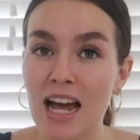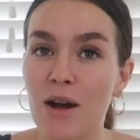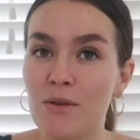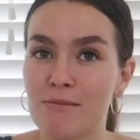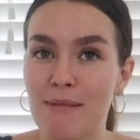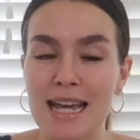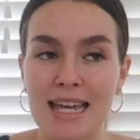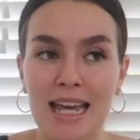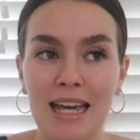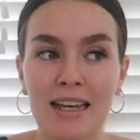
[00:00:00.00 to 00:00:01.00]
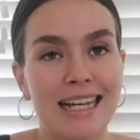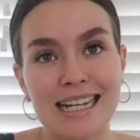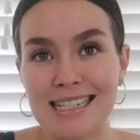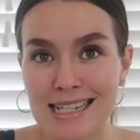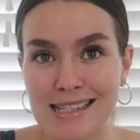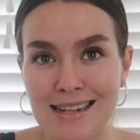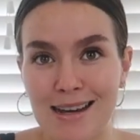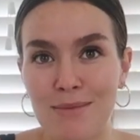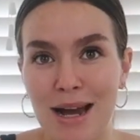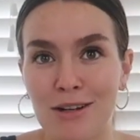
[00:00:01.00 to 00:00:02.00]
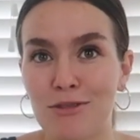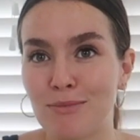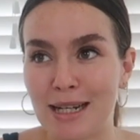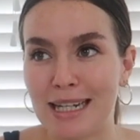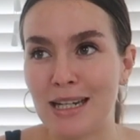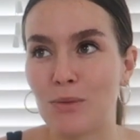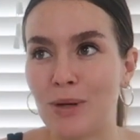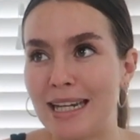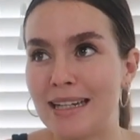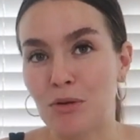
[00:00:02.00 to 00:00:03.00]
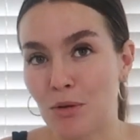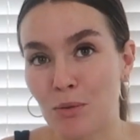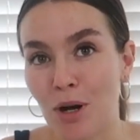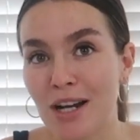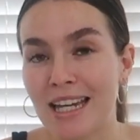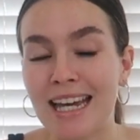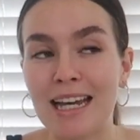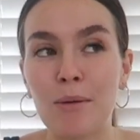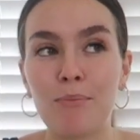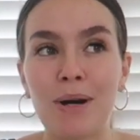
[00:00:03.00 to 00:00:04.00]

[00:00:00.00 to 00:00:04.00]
I was making like a decent amount of money a week through working,